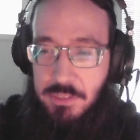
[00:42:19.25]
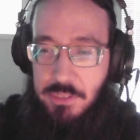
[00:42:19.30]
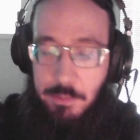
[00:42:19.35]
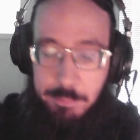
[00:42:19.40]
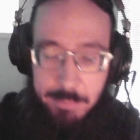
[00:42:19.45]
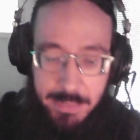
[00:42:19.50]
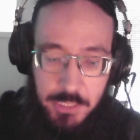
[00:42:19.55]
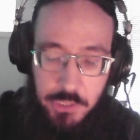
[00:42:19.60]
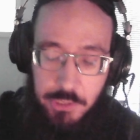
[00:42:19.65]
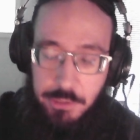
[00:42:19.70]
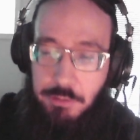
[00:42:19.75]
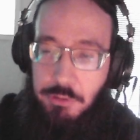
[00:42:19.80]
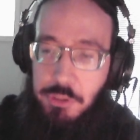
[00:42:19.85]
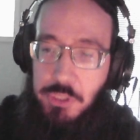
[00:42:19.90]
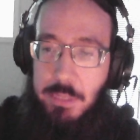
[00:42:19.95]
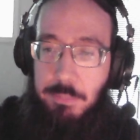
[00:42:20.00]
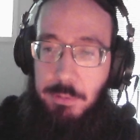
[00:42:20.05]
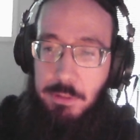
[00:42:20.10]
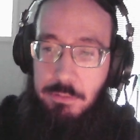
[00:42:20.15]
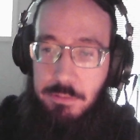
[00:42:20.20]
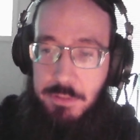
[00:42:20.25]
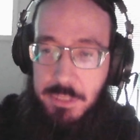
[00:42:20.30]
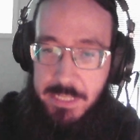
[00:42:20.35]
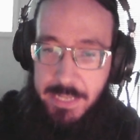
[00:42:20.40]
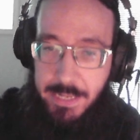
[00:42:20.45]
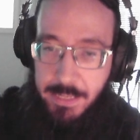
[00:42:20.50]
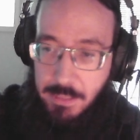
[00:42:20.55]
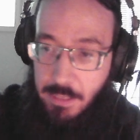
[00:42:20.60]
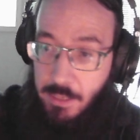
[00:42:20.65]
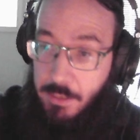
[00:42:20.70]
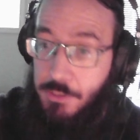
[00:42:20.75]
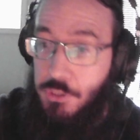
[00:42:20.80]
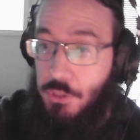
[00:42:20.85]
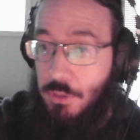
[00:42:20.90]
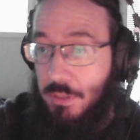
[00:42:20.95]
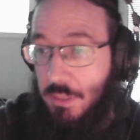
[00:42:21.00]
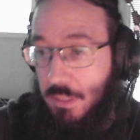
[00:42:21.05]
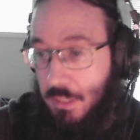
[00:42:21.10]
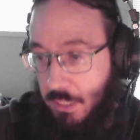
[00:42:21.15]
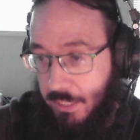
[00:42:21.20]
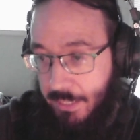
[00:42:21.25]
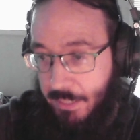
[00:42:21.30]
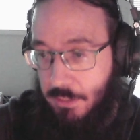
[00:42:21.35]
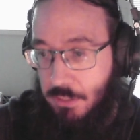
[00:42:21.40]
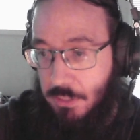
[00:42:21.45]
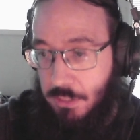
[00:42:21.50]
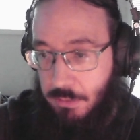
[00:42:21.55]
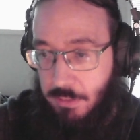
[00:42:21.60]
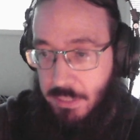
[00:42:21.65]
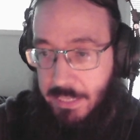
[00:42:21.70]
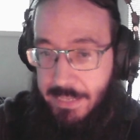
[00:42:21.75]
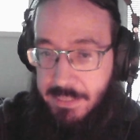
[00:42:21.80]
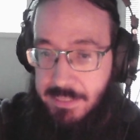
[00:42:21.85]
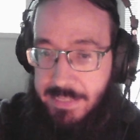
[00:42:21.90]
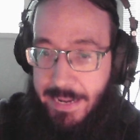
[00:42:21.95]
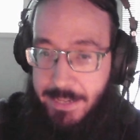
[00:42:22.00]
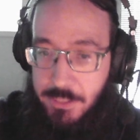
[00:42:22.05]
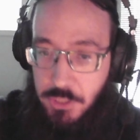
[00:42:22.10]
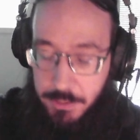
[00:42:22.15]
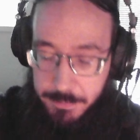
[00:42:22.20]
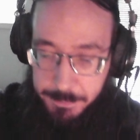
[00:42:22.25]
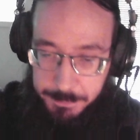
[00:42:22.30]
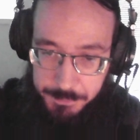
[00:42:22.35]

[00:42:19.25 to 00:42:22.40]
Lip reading: So make sure you're skipping through the dialogue so you can click to do the next action.